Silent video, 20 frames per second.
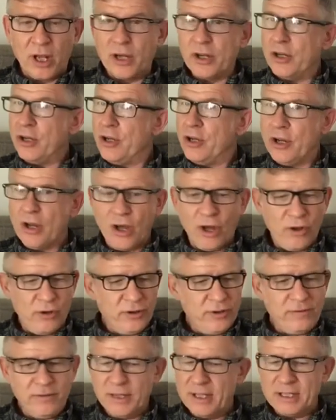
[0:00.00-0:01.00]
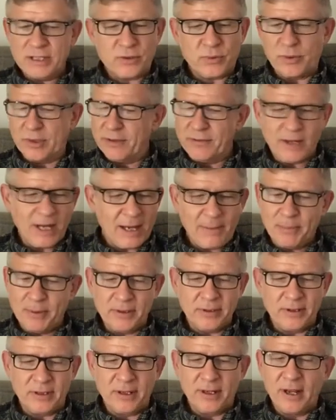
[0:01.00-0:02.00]
none of this would have
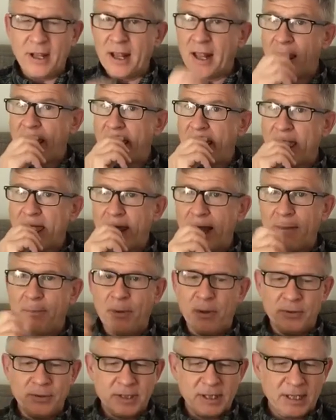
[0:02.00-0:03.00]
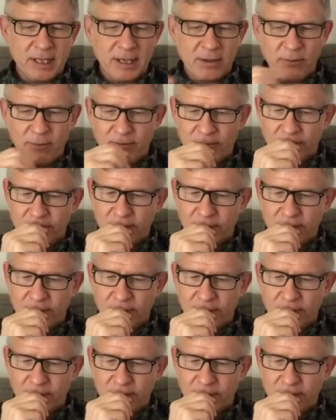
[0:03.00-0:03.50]
happened, I pointed out.